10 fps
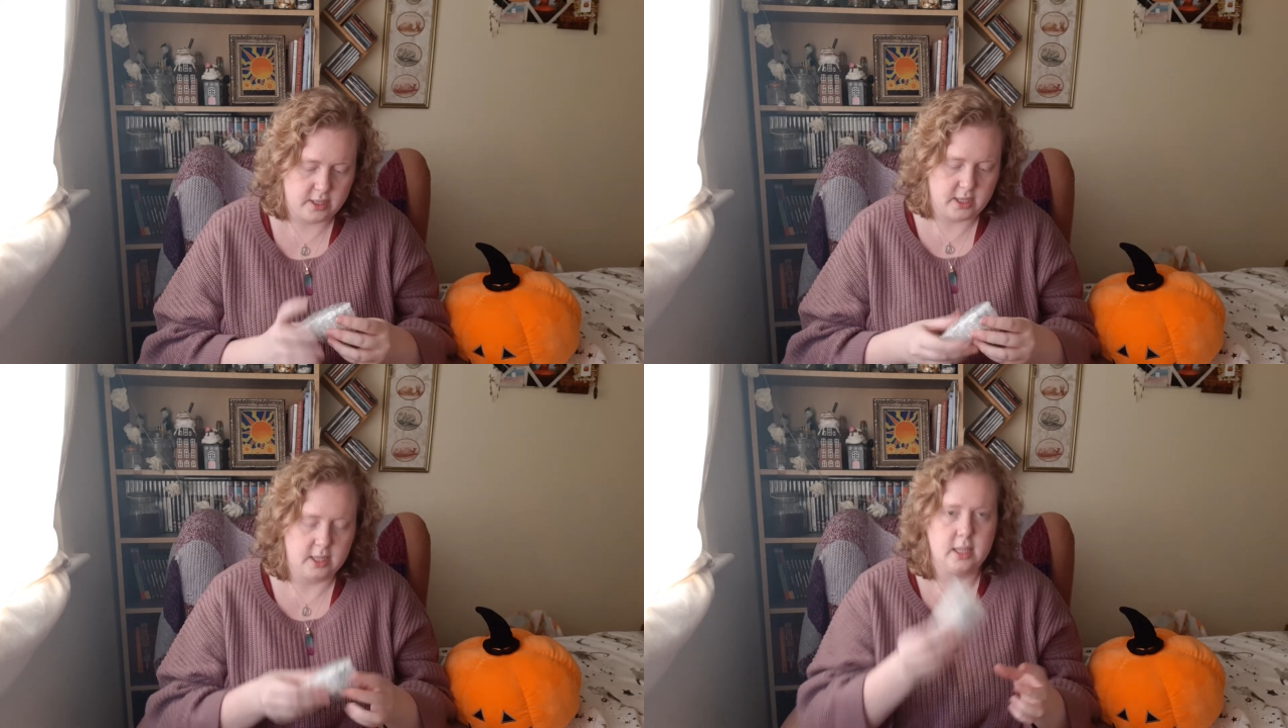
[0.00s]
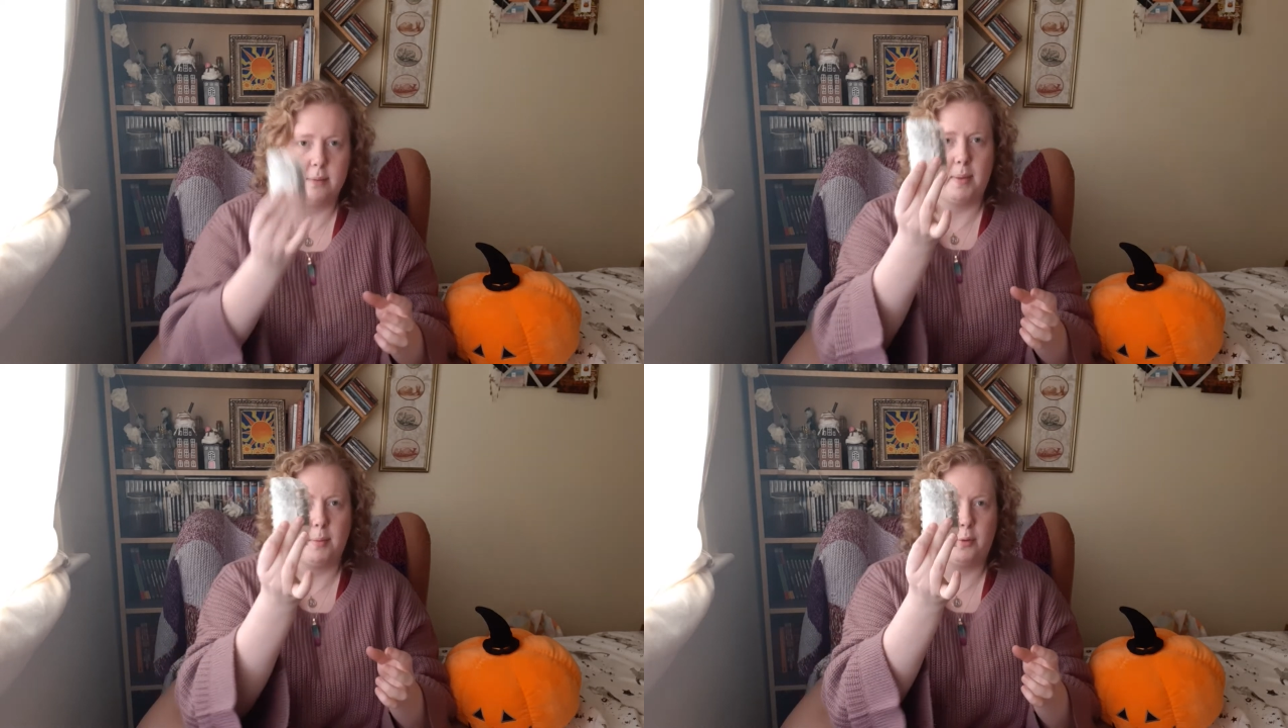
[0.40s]
a little
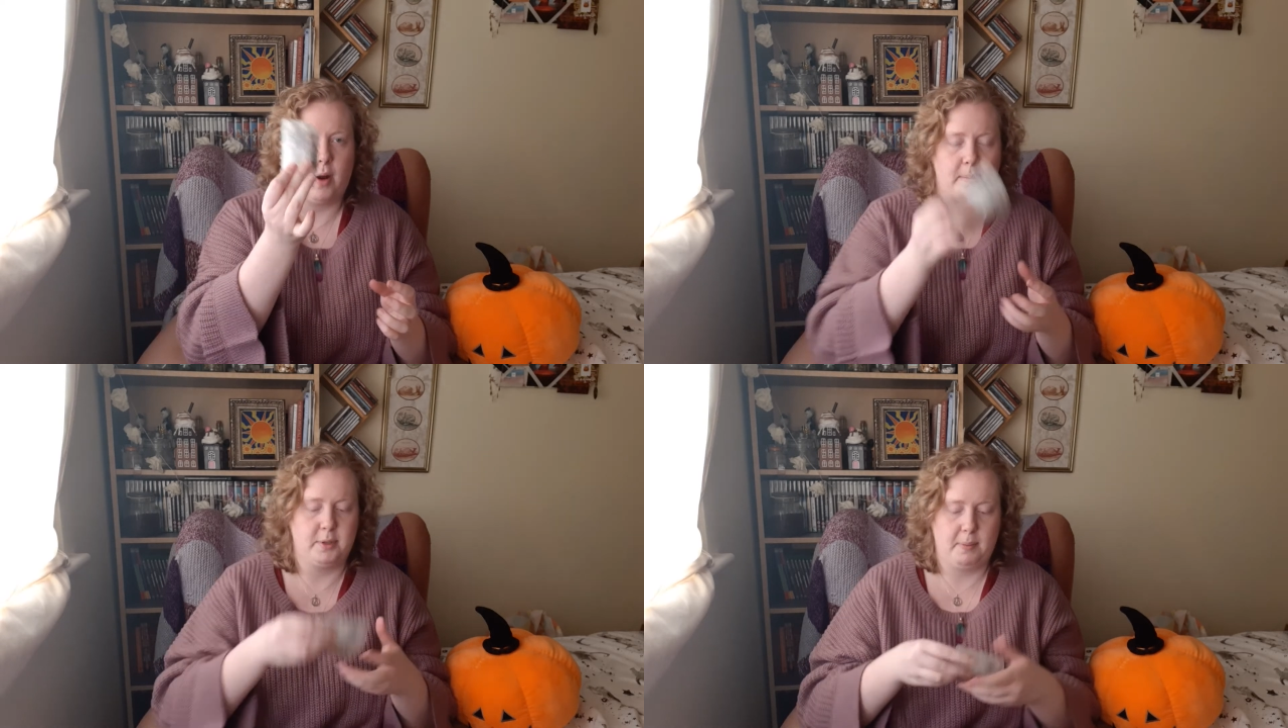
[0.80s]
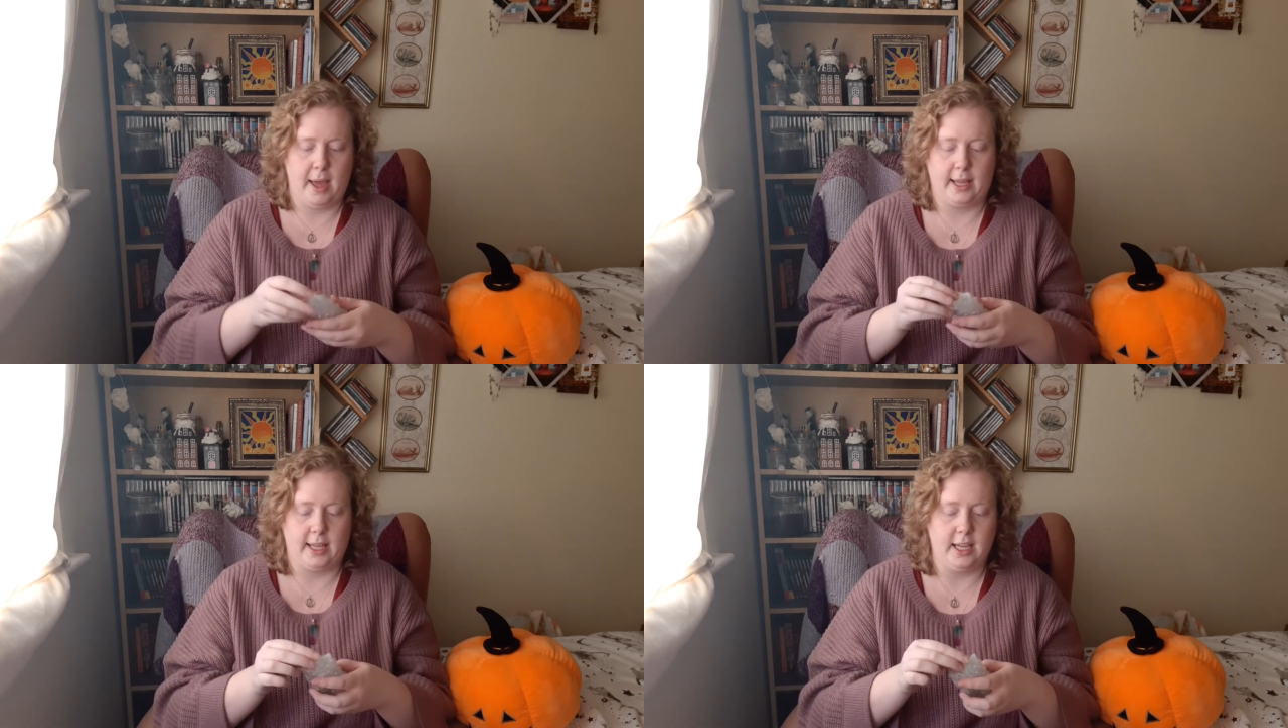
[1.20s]
bubble wrapped
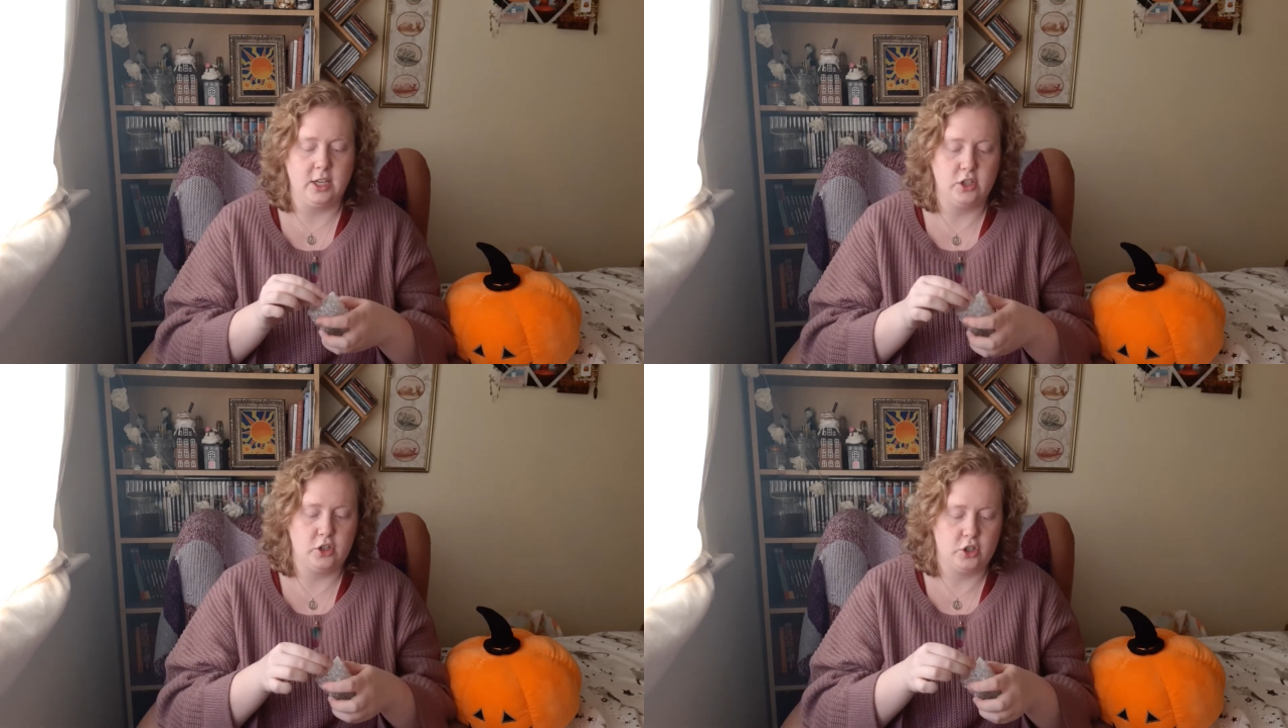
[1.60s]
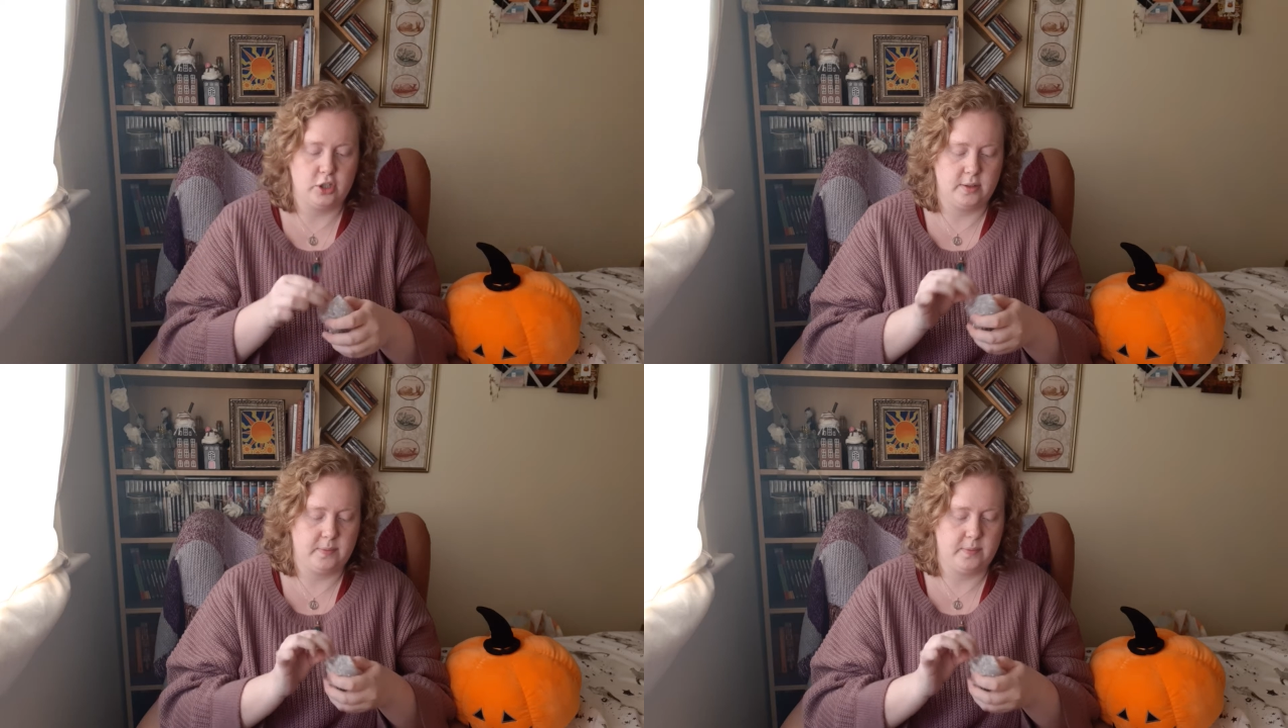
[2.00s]
package